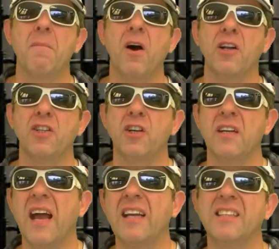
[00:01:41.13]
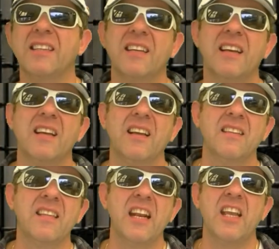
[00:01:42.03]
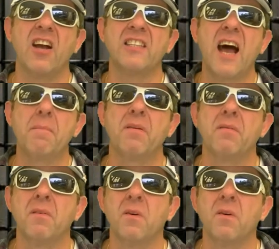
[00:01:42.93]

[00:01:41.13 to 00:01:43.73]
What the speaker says: it by a due date, then it goes up.